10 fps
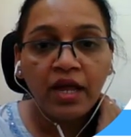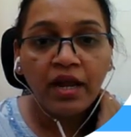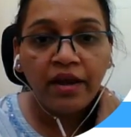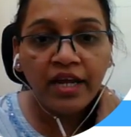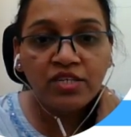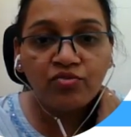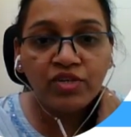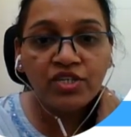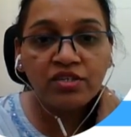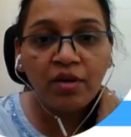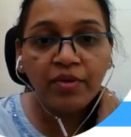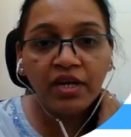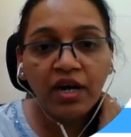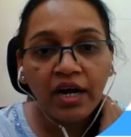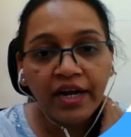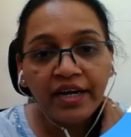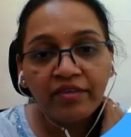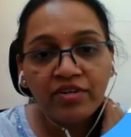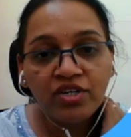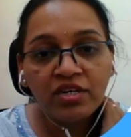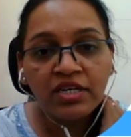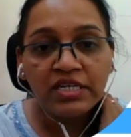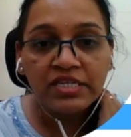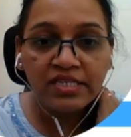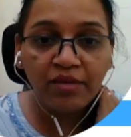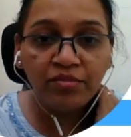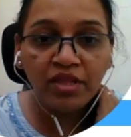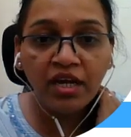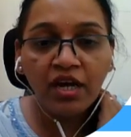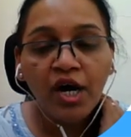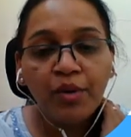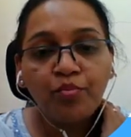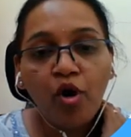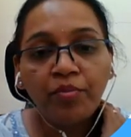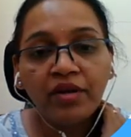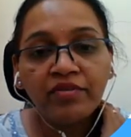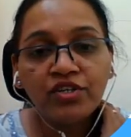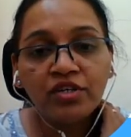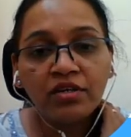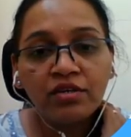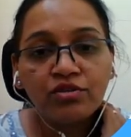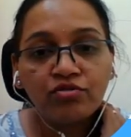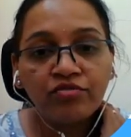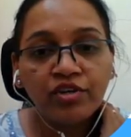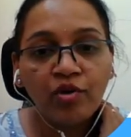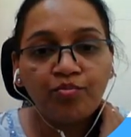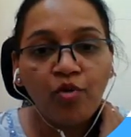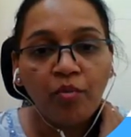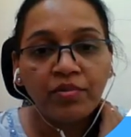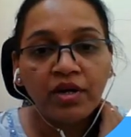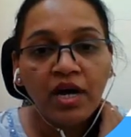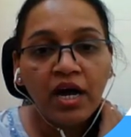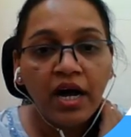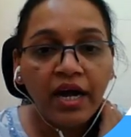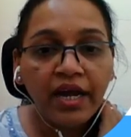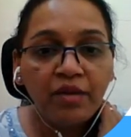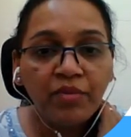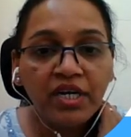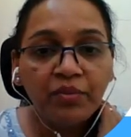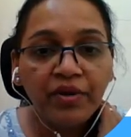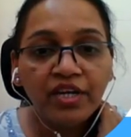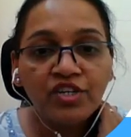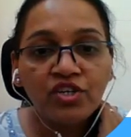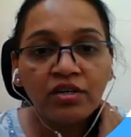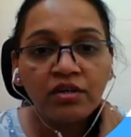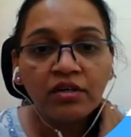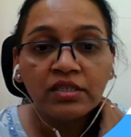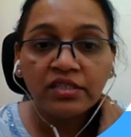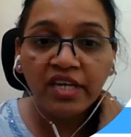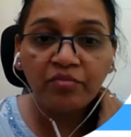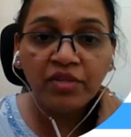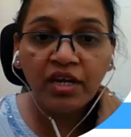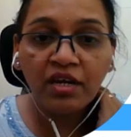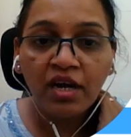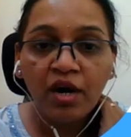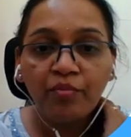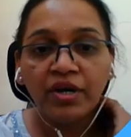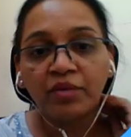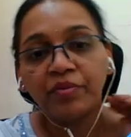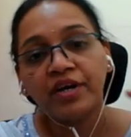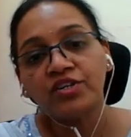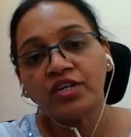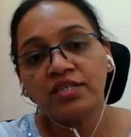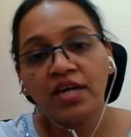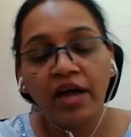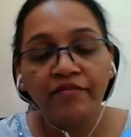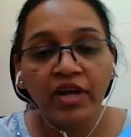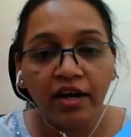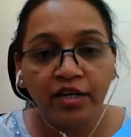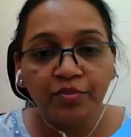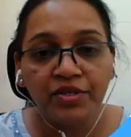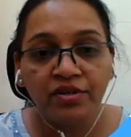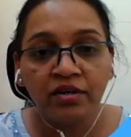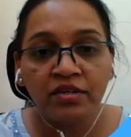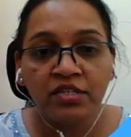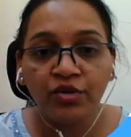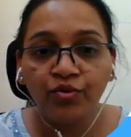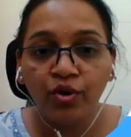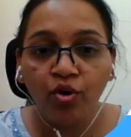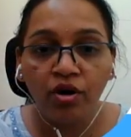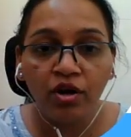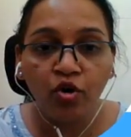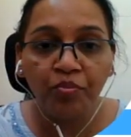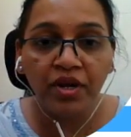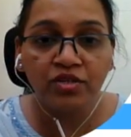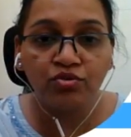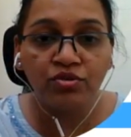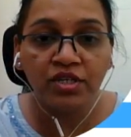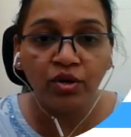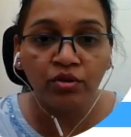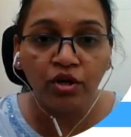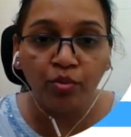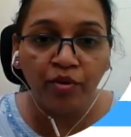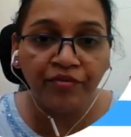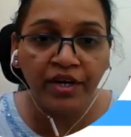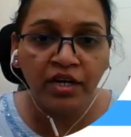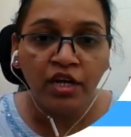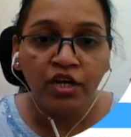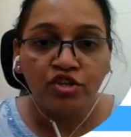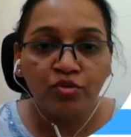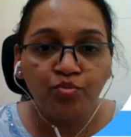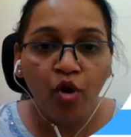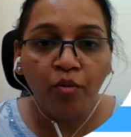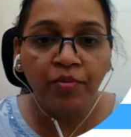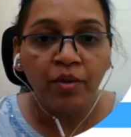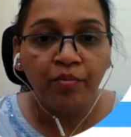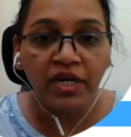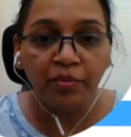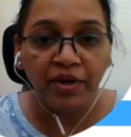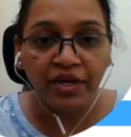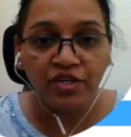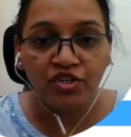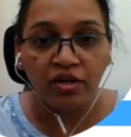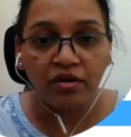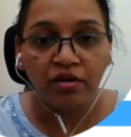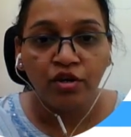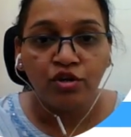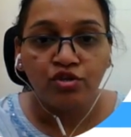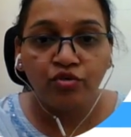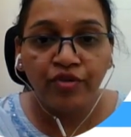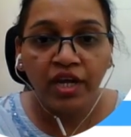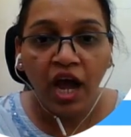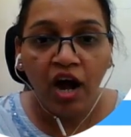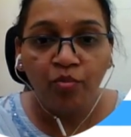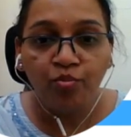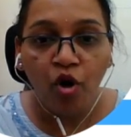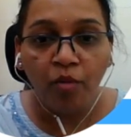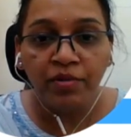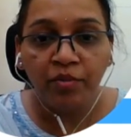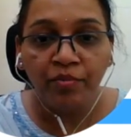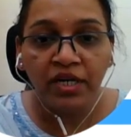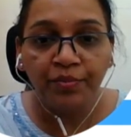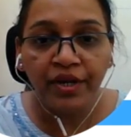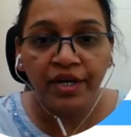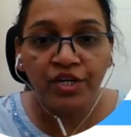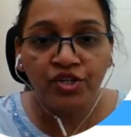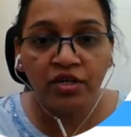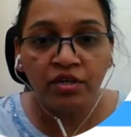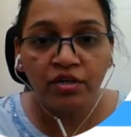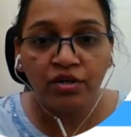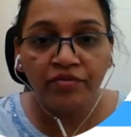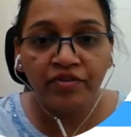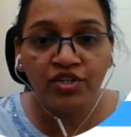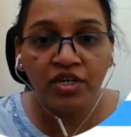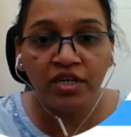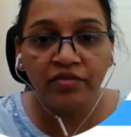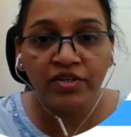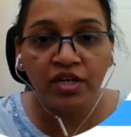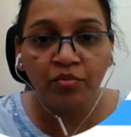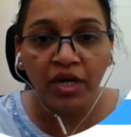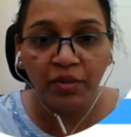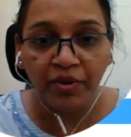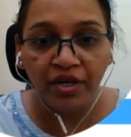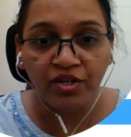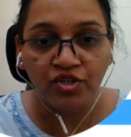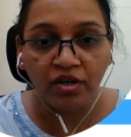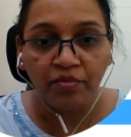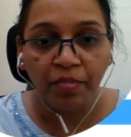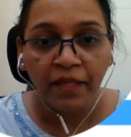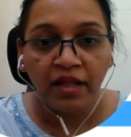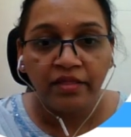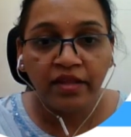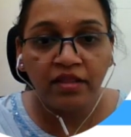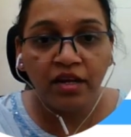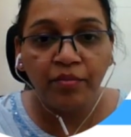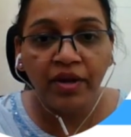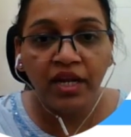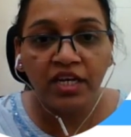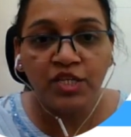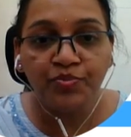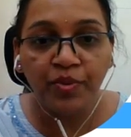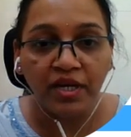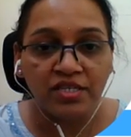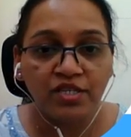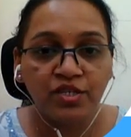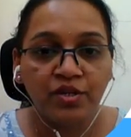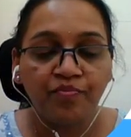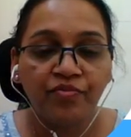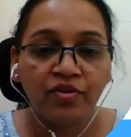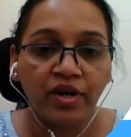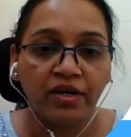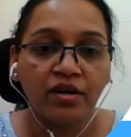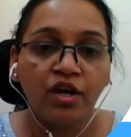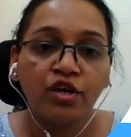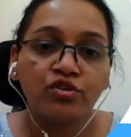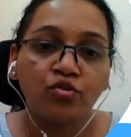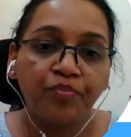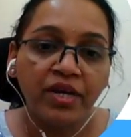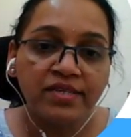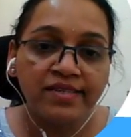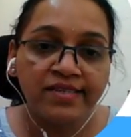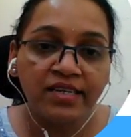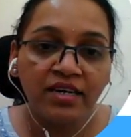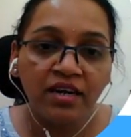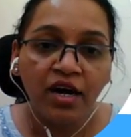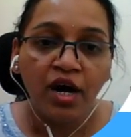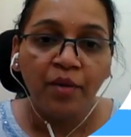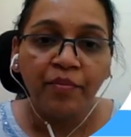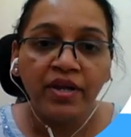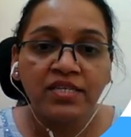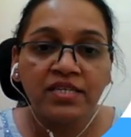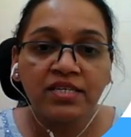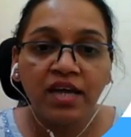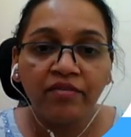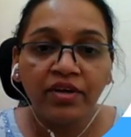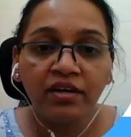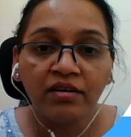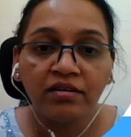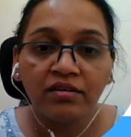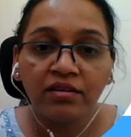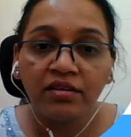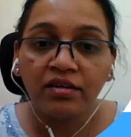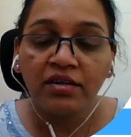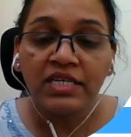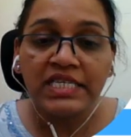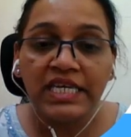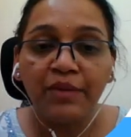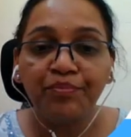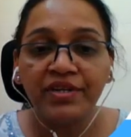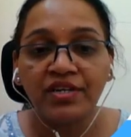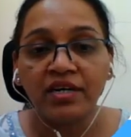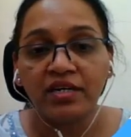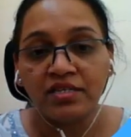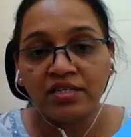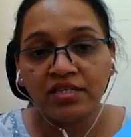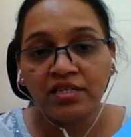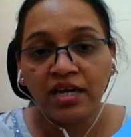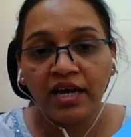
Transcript: Next, which is coming? Again division, same thing, pop division. So we have popped. Again multiplication, same thing. Multiplication is having higher precedence. It will not allow plus to sit on the top of it. So pop multiplication. So we have popped multiplication, division, division, multiplication. Then the remaining is plus, right? So plus is there. Plus is having the same precedence